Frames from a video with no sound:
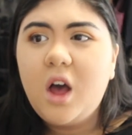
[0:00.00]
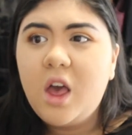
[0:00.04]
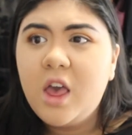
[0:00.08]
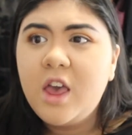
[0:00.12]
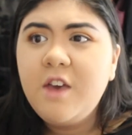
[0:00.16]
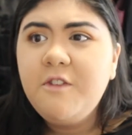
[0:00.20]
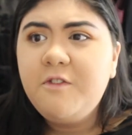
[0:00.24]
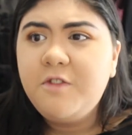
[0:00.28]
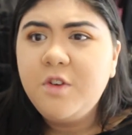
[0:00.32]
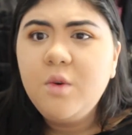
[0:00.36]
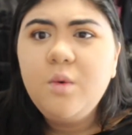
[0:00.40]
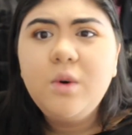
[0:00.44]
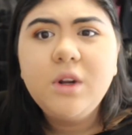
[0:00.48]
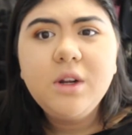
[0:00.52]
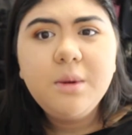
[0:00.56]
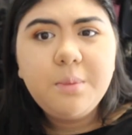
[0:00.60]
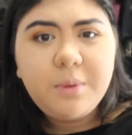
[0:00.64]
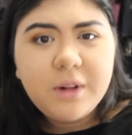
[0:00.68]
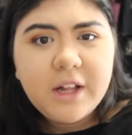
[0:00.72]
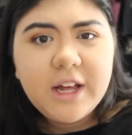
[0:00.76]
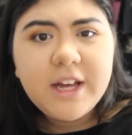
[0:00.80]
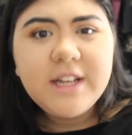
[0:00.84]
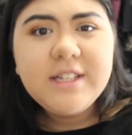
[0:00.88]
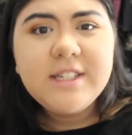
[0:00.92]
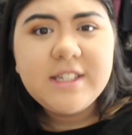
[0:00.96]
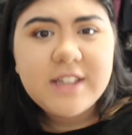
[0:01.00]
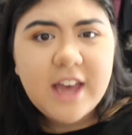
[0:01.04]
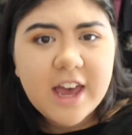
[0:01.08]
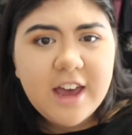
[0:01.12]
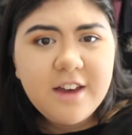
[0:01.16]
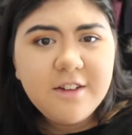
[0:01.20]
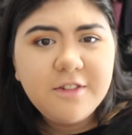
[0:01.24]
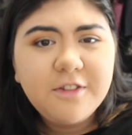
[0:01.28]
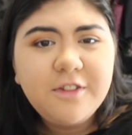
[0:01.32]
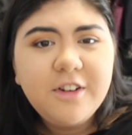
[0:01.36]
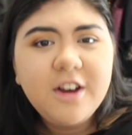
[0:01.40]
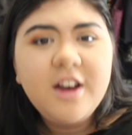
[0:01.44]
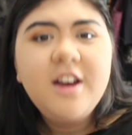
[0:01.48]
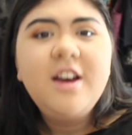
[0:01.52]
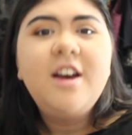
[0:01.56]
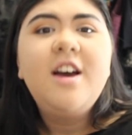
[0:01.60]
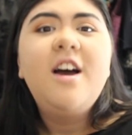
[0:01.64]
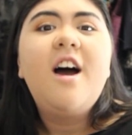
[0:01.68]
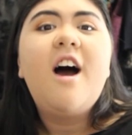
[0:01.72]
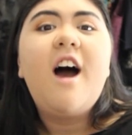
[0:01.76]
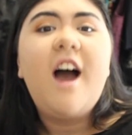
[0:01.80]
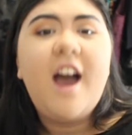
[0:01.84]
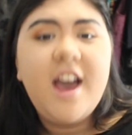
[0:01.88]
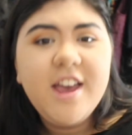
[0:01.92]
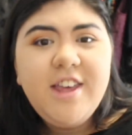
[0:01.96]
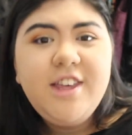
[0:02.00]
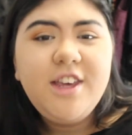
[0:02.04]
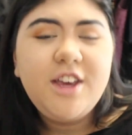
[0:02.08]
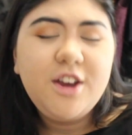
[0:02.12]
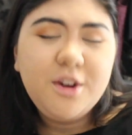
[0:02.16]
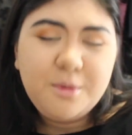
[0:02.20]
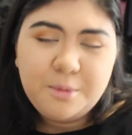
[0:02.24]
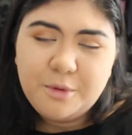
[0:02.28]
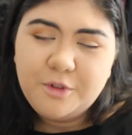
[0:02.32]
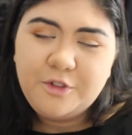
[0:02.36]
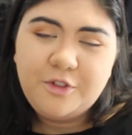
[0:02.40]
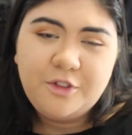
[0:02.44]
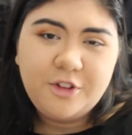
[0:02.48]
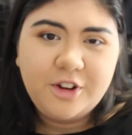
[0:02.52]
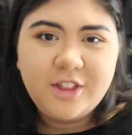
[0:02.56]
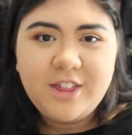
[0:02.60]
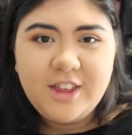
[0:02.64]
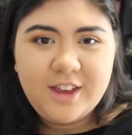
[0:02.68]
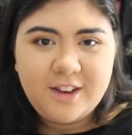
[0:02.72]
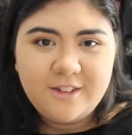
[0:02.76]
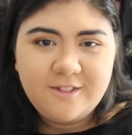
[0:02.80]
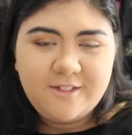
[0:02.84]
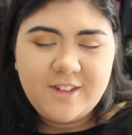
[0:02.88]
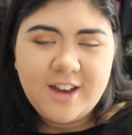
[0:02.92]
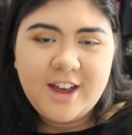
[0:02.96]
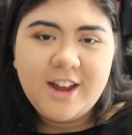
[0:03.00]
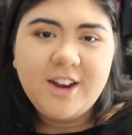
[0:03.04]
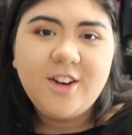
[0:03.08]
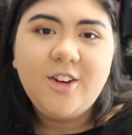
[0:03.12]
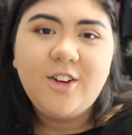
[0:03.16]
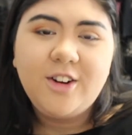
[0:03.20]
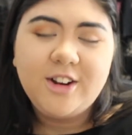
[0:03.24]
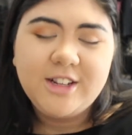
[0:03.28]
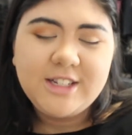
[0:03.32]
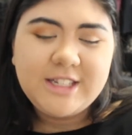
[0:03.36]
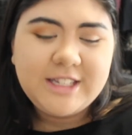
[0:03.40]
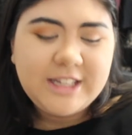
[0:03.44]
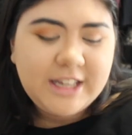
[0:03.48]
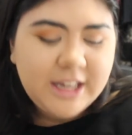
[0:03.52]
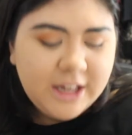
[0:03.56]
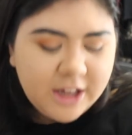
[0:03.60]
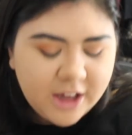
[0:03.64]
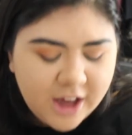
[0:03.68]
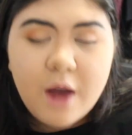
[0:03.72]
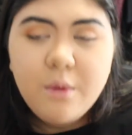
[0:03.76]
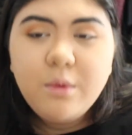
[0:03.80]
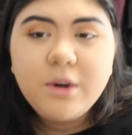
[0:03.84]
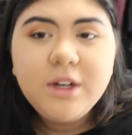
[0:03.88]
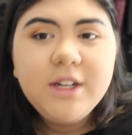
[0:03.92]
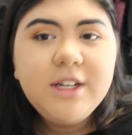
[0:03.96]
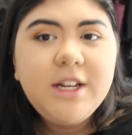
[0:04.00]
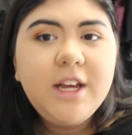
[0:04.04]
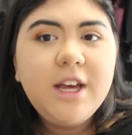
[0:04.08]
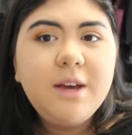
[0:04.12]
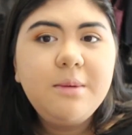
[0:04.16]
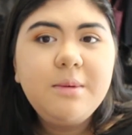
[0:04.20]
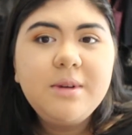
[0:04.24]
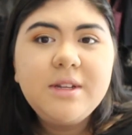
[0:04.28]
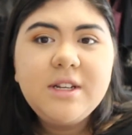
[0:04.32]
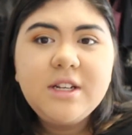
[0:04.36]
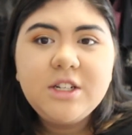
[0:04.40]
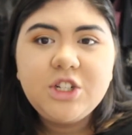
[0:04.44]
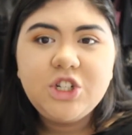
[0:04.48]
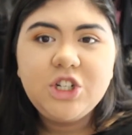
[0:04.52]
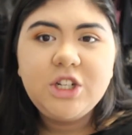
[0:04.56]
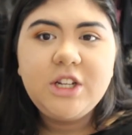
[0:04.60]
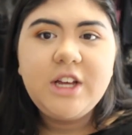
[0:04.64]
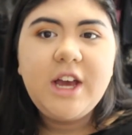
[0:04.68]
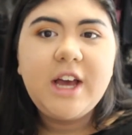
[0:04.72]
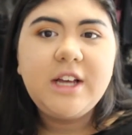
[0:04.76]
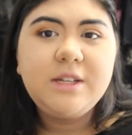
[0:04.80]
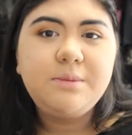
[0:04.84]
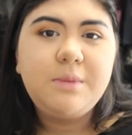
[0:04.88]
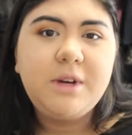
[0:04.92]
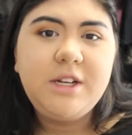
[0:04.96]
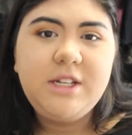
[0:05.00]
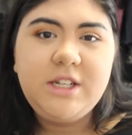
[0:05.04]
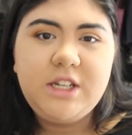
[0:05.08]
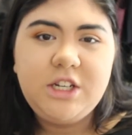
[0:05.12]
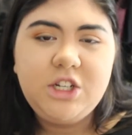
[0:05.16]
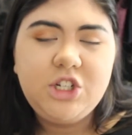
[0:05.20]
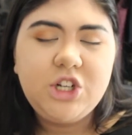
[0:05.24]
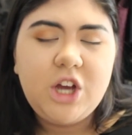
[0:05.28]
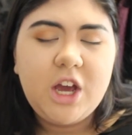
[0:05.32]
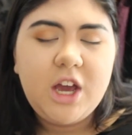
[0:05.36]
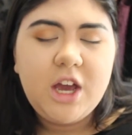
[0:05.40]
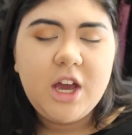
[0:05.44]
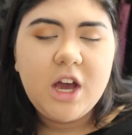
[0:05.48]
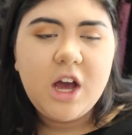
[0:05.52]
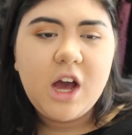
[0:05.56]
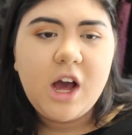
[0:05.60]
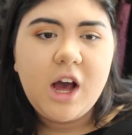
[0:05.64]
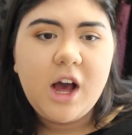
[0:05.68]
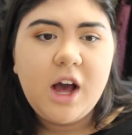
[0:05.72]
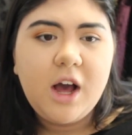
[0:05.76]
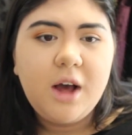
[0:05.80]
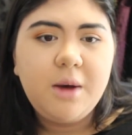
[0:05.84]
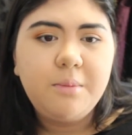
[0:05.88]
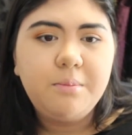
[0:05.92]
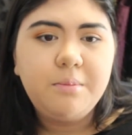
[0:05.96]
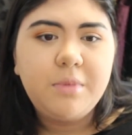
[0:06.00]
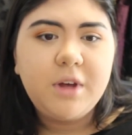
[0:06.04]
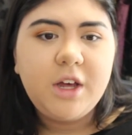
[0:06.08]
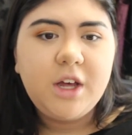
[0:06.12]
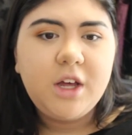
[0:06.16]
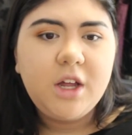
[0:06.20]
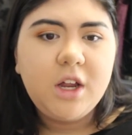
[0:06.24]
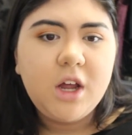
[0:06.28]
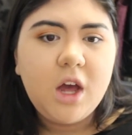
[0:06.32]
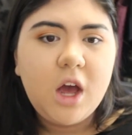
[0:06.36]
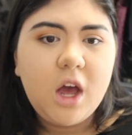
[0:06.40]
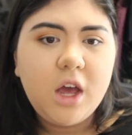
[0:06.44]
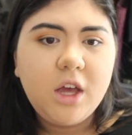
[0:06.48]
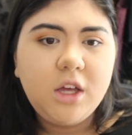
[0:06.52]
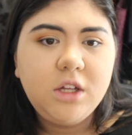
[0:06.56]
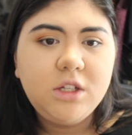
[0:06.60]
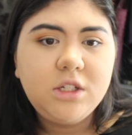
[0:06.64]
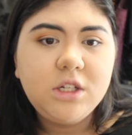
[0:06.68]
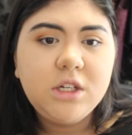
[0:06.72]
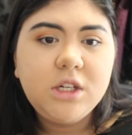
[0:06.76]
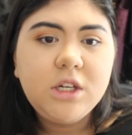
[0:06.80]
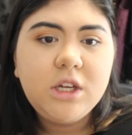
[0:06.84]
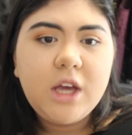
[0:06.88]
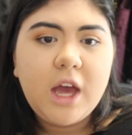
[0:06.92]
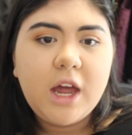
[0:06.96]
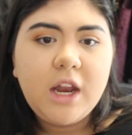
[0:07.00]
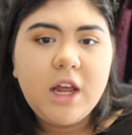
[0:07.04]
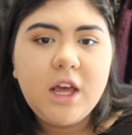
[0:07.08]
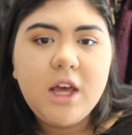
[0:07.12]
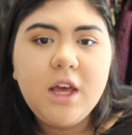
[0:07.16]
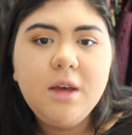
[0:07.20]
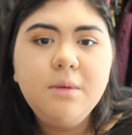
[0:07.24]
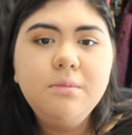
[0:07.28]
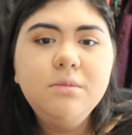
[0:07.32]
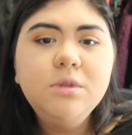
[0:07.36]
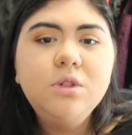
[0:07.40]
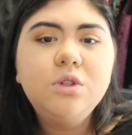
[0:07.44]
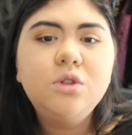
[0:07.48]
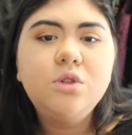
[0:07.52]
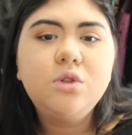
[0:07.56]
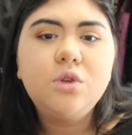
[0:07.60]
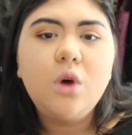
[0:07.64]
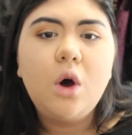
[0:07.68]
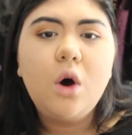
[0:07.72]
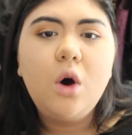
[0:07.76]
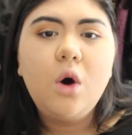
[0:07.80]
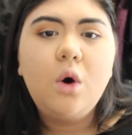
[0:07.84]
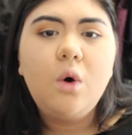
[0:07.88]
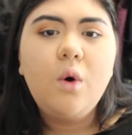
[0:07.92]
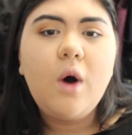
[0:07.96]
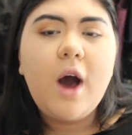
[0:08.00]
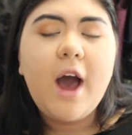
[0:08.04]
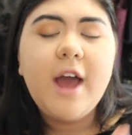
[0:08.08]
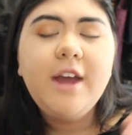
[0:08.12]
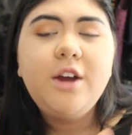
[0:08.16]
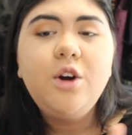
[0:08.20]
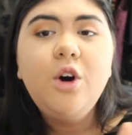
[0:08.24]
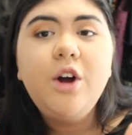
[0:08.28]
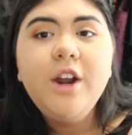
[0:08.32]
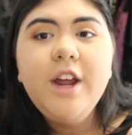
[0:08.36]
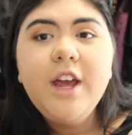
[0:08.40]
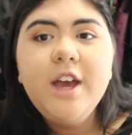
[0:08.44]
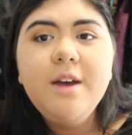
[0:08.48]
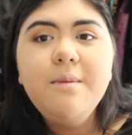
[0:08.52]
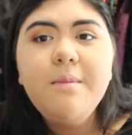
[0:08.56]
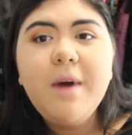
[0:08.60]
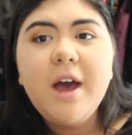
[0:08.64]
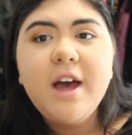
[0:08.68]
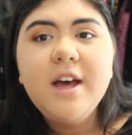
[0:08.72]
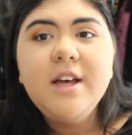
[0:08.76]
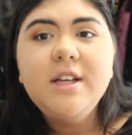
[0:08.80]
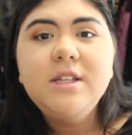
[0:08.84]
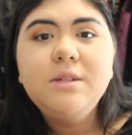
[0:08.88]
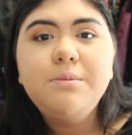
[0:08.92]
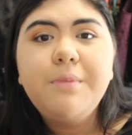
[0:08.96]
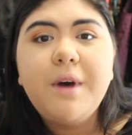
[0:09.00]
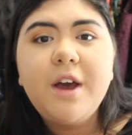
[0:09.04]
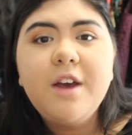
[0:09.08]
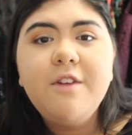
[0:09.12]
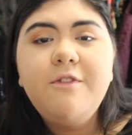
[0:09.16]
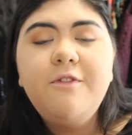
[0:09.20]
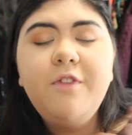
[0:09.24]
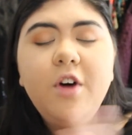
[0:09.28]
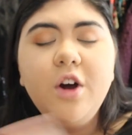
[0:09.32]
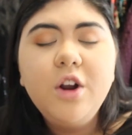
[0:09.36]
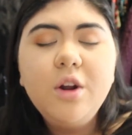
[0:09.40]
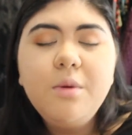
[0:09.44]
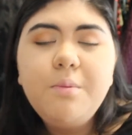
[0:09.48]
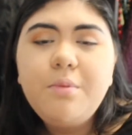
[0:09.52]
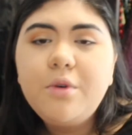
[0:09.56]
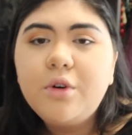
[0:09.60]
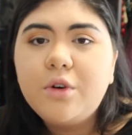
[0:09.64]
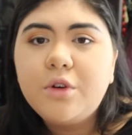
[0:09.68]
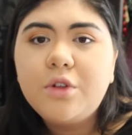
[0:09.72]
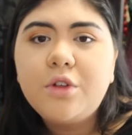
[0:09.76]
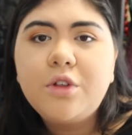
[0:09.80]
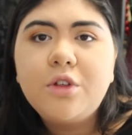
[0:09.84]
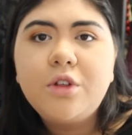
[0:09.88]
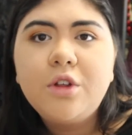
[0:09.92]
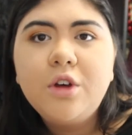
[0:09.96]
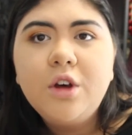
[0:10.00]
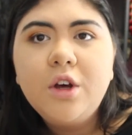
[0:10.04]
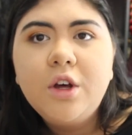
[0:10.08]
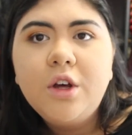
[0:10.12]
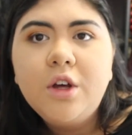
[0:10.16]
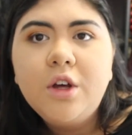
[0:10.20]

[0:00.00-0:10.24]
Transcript: if you want to play safe, a year before the event, honestly. I wanted him initially as my DJ, but I didn't get him, so I got him as my photo booth